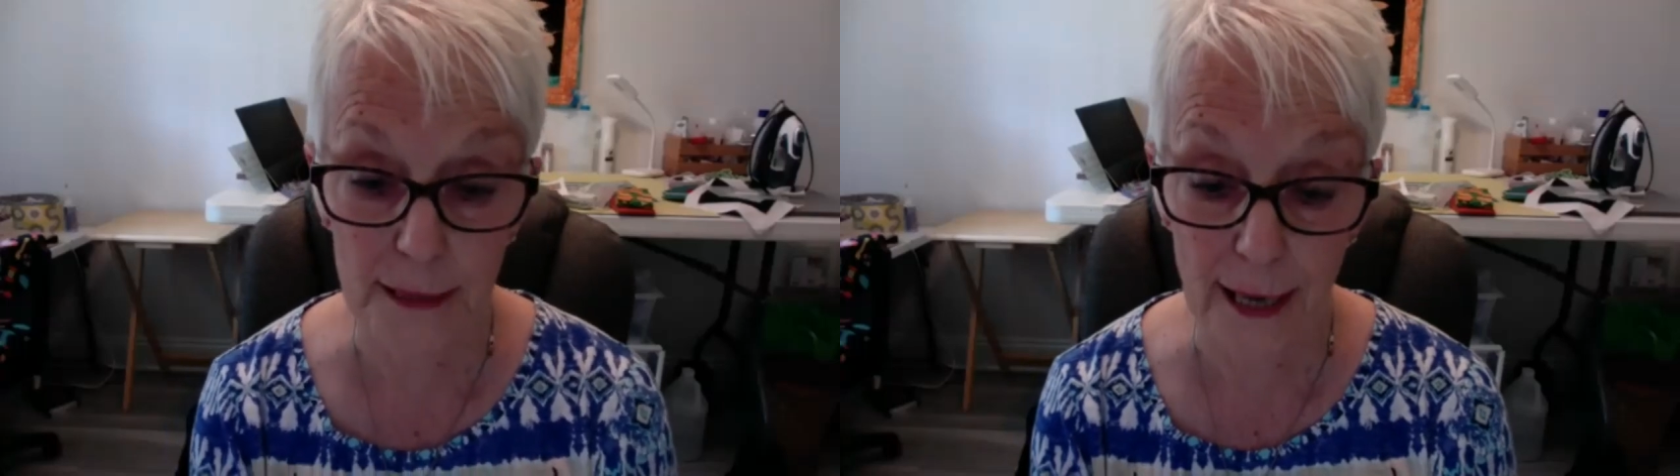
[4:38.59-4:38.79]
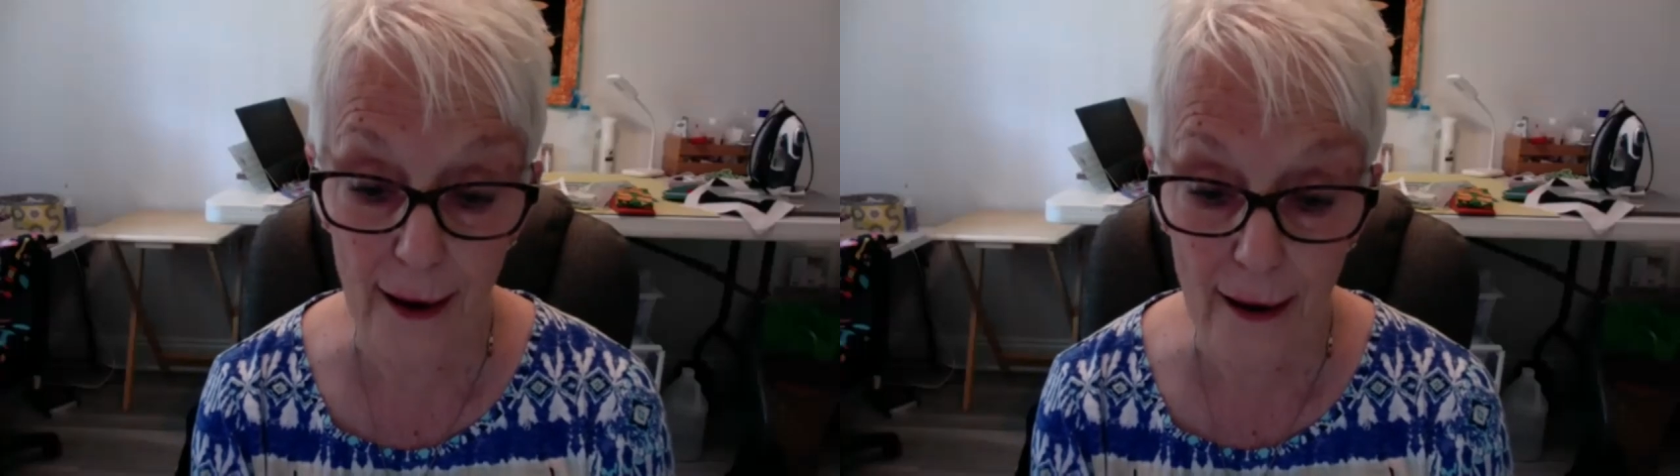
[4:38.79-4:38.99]

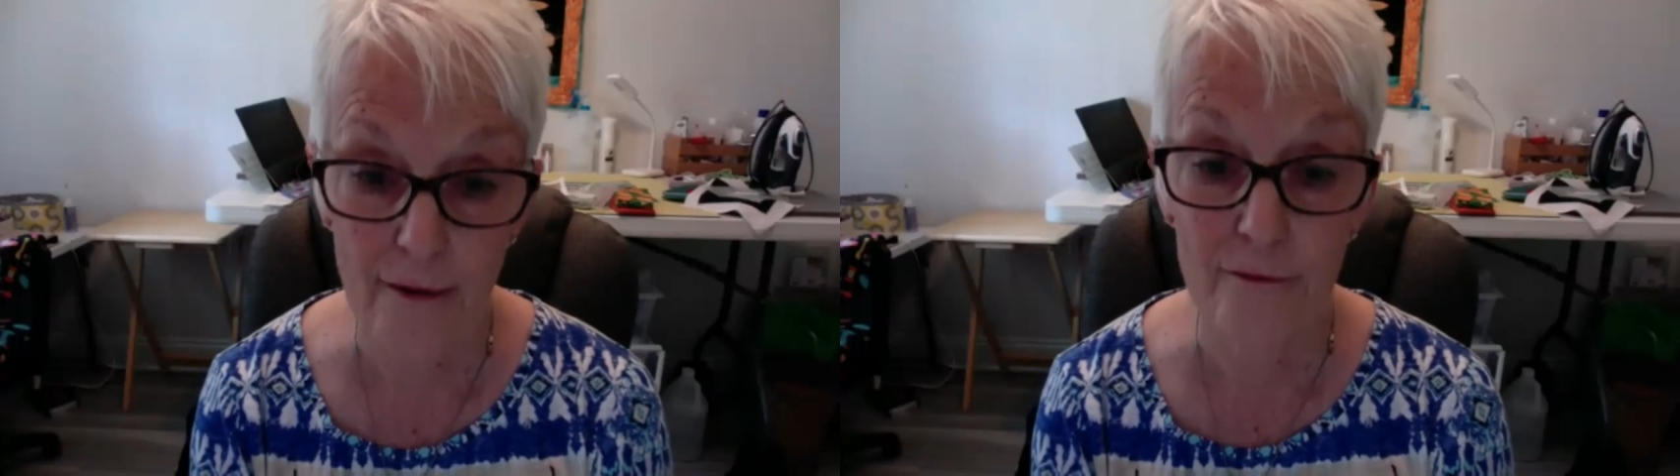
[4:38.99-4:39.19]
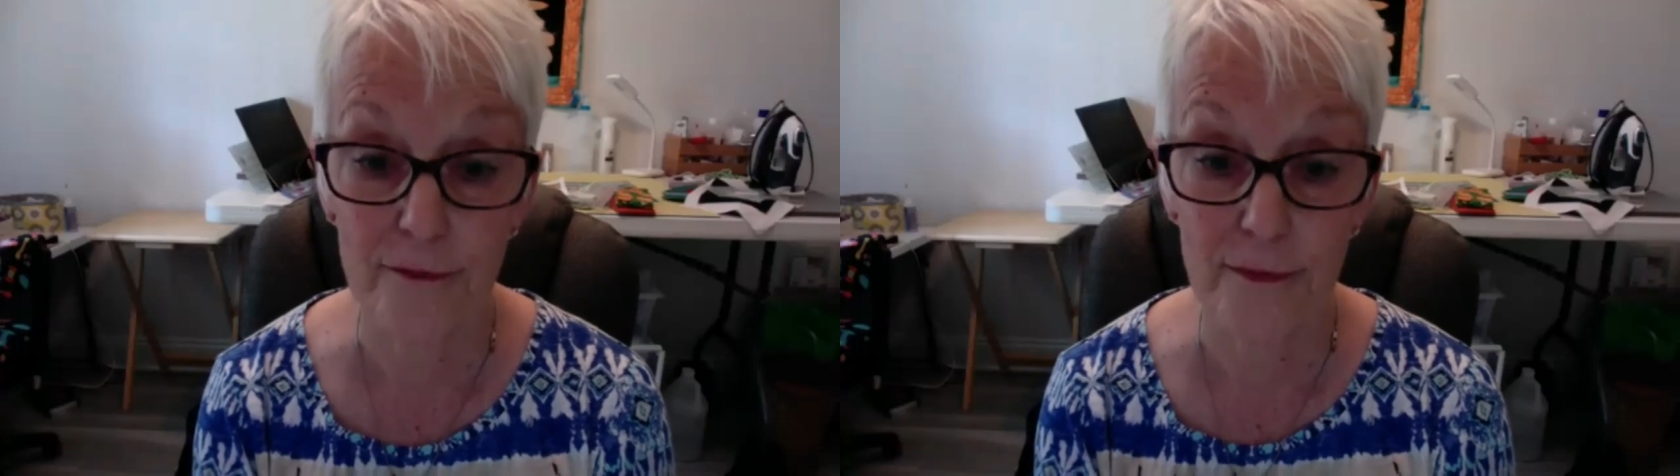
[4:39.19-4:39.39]

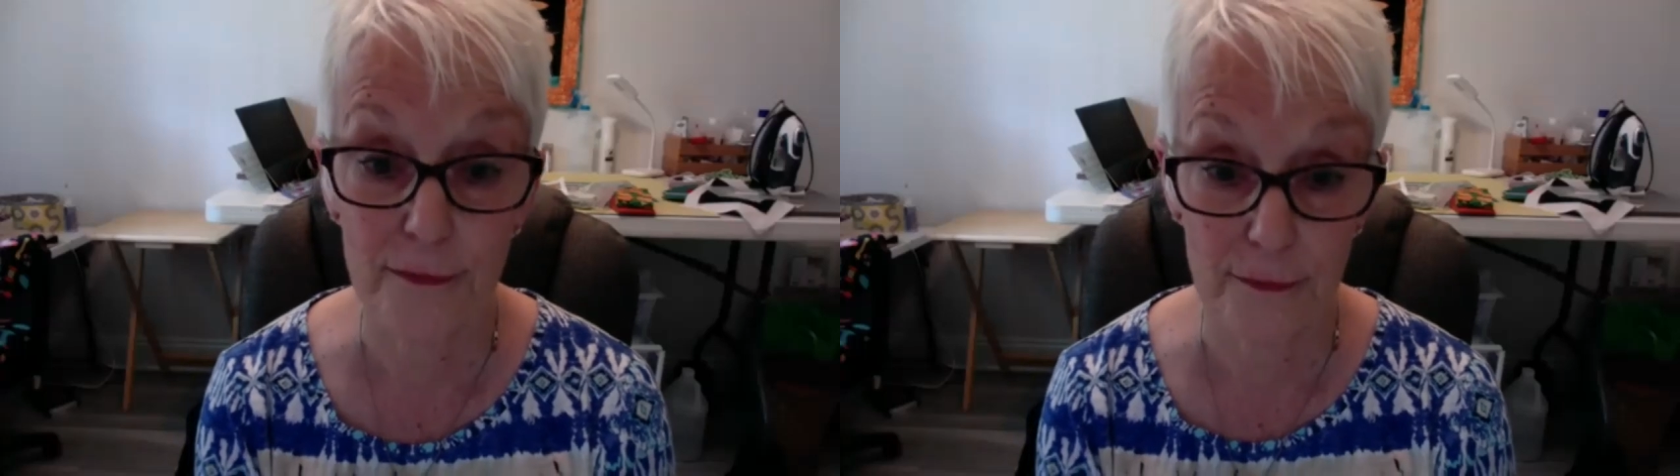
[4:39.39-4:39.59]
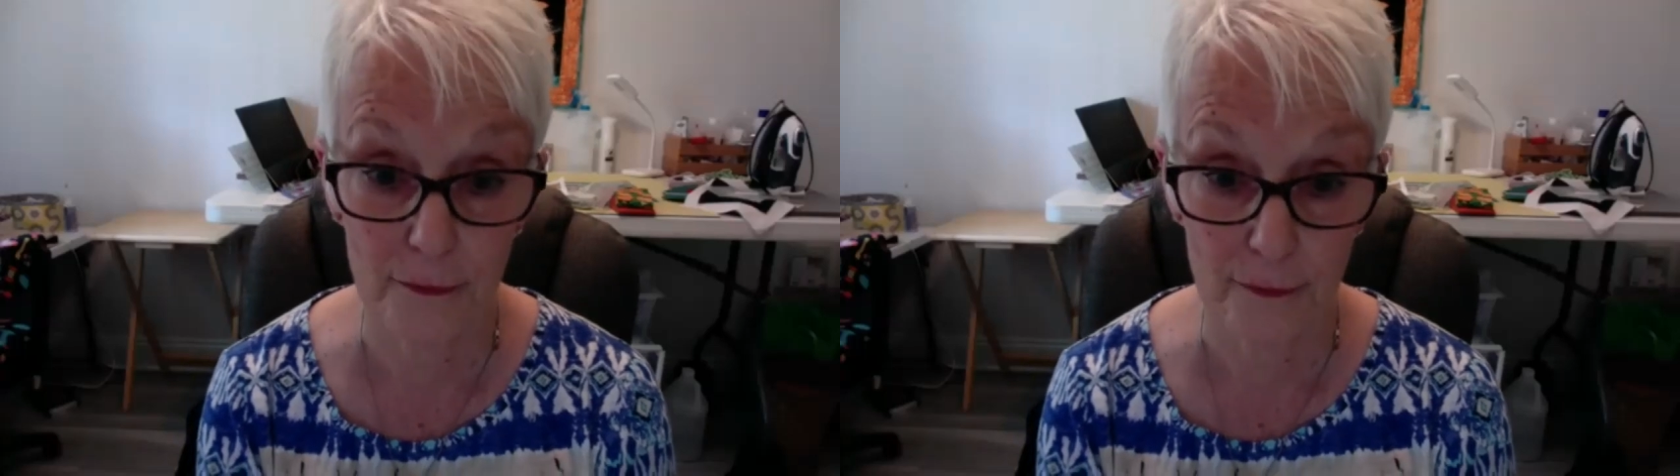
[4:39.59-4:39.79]
have
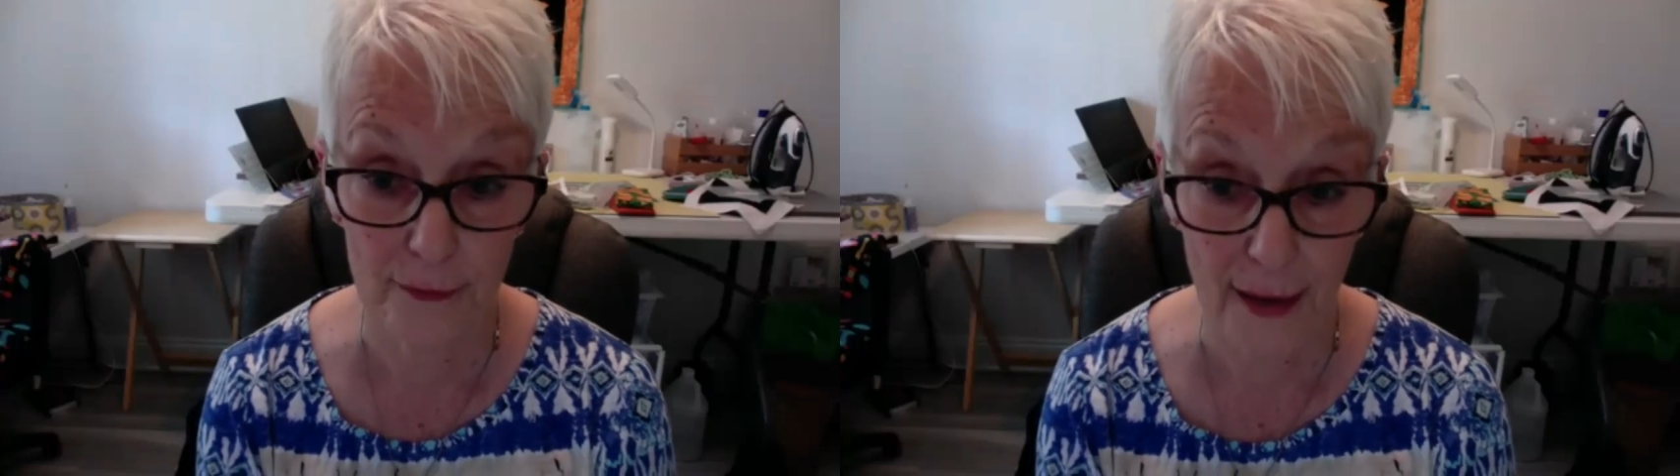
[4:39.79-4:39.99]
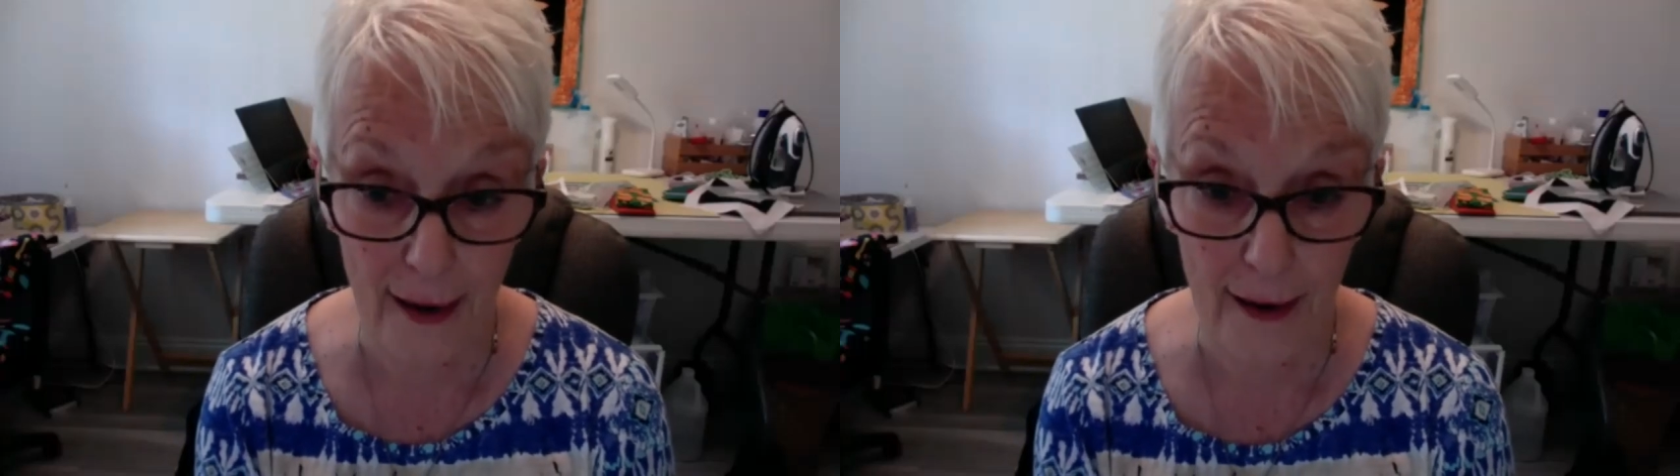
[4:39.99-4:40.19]

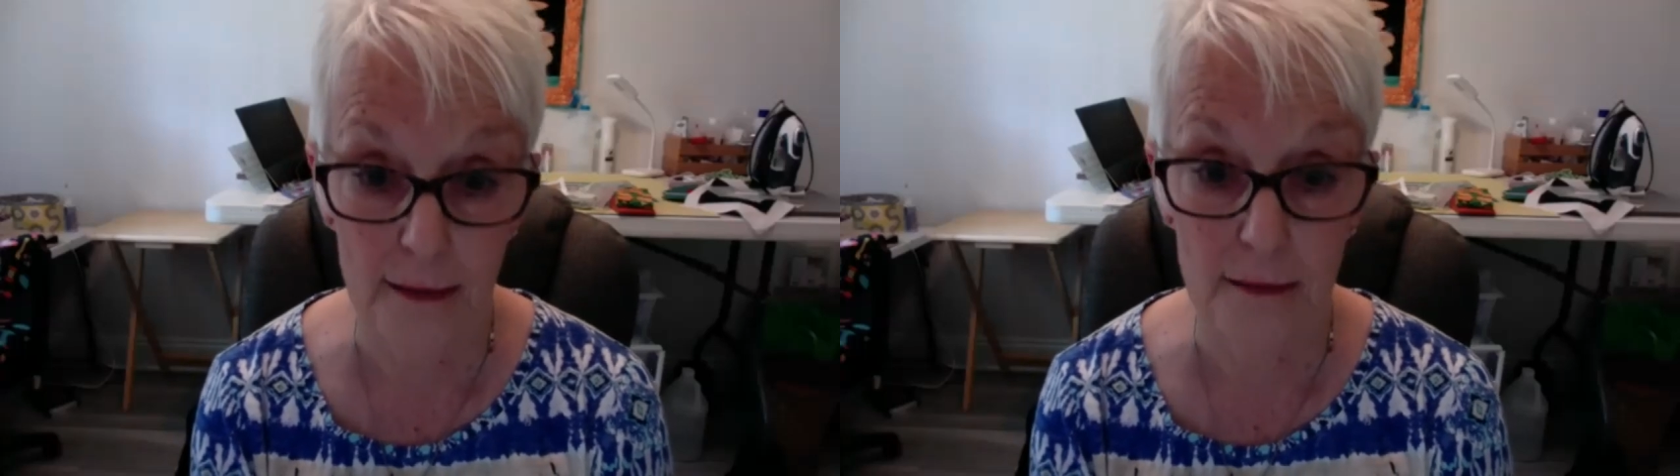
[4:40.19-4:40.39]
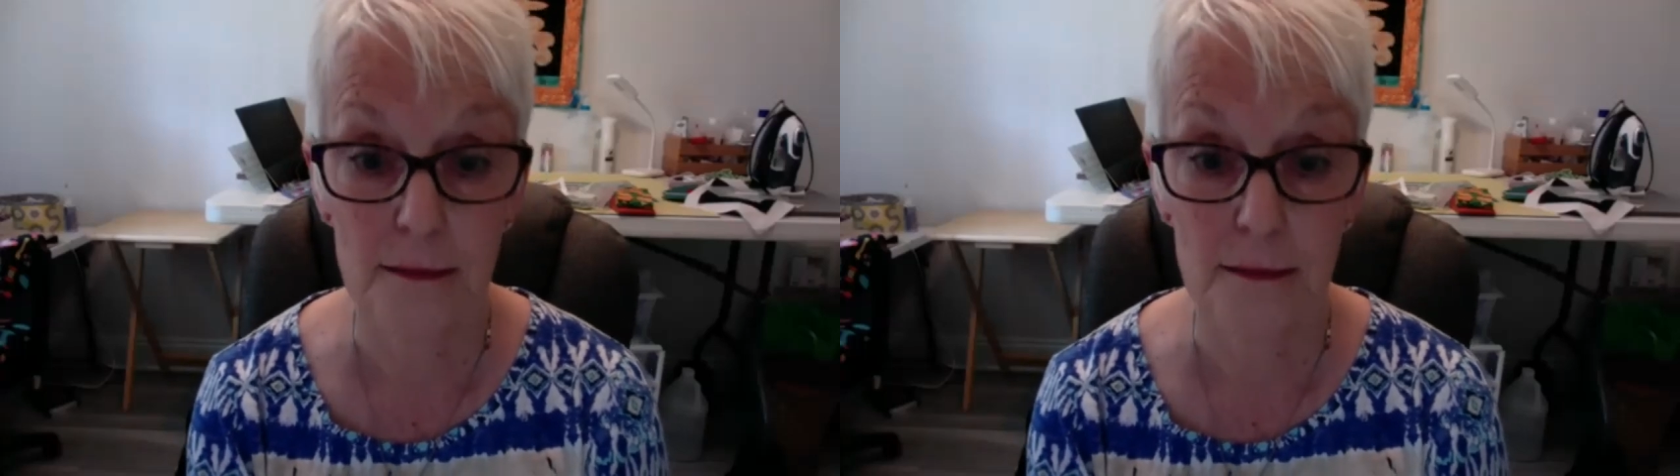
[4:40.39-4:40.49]
that,